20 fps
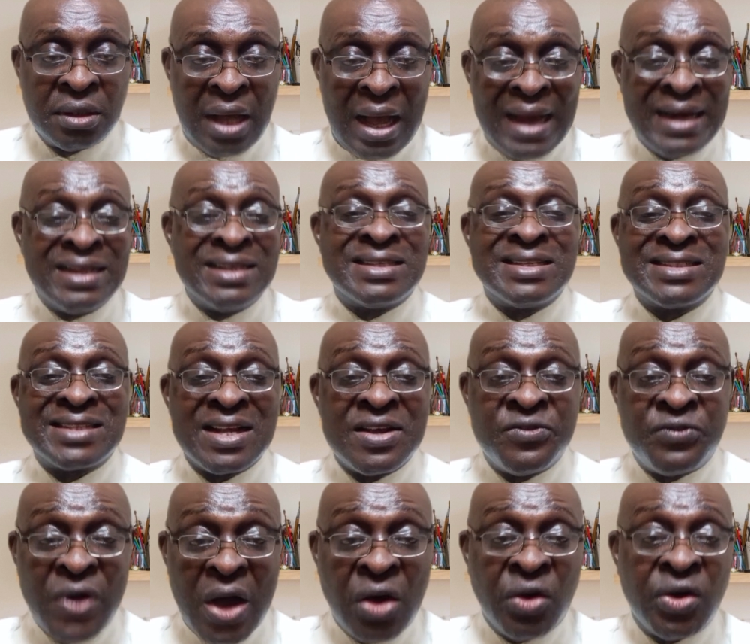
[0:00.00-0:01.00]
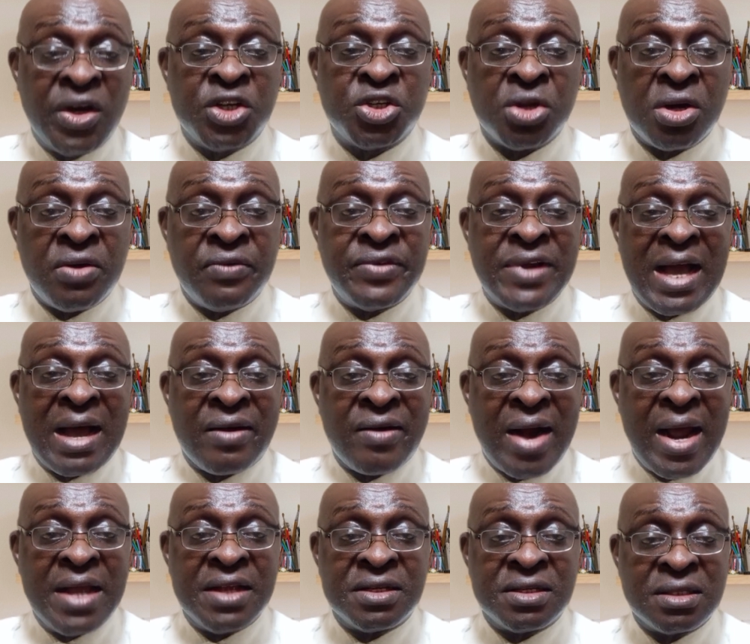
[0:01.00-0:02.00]
And it is a violation of their
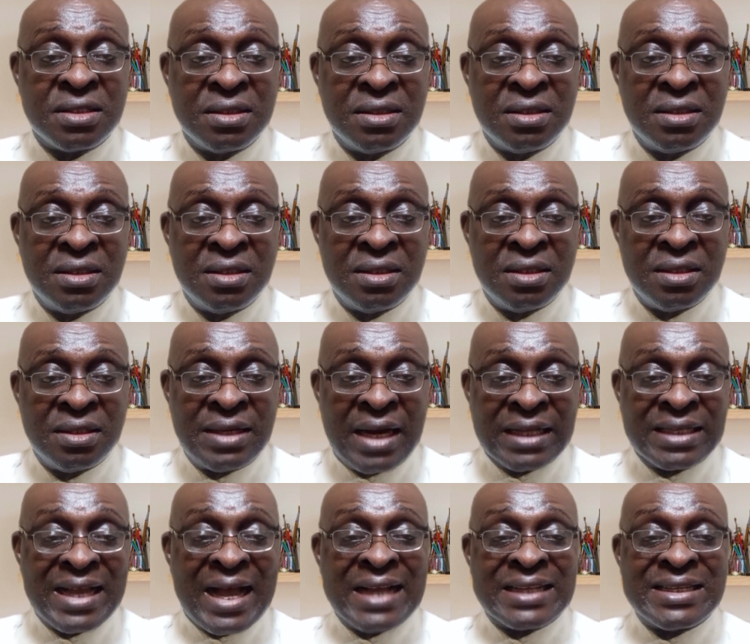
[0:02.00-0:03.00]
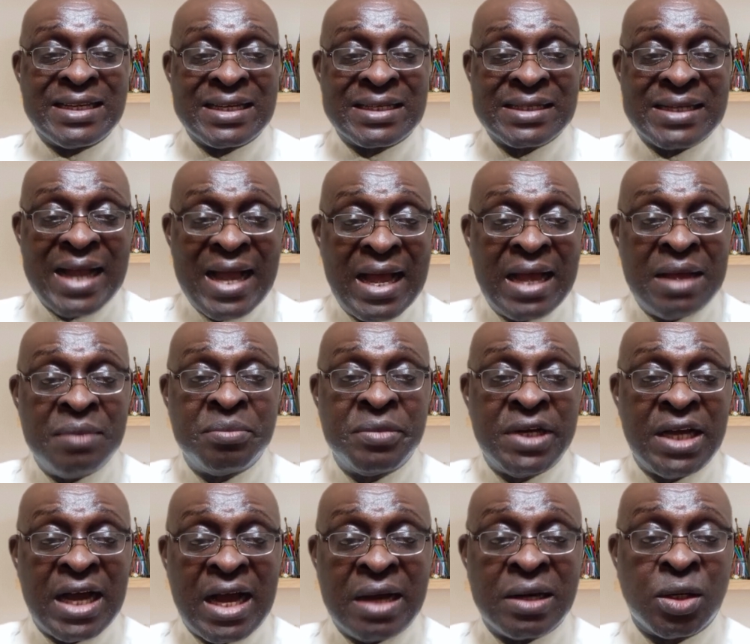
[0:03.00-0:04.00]
right that at a time they
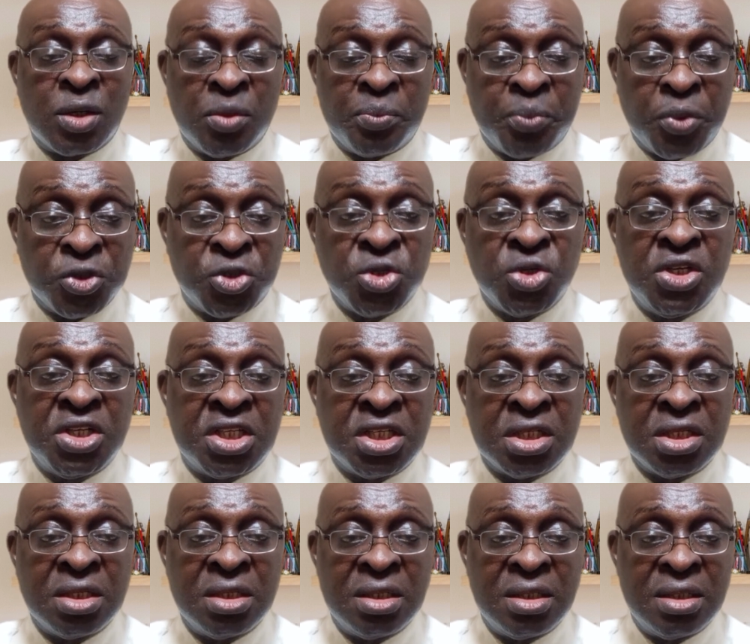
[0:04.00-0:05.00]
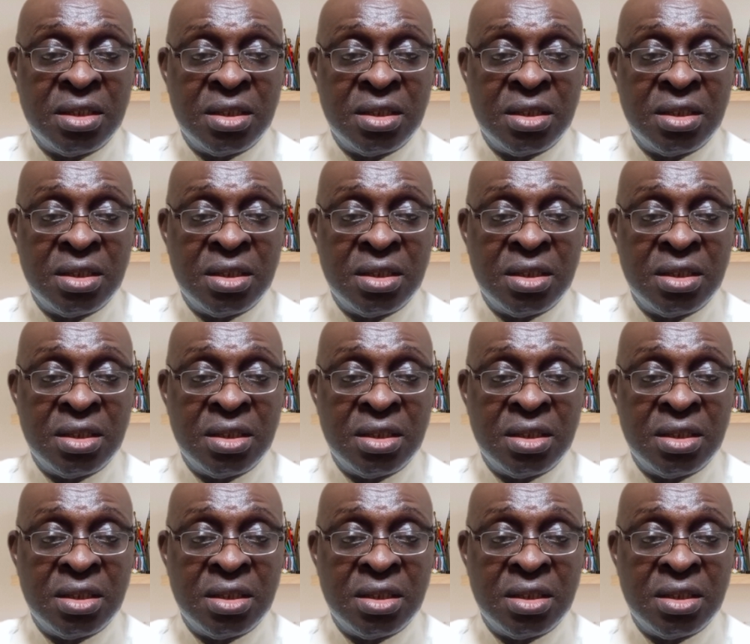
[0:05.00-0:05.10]
had an opportunity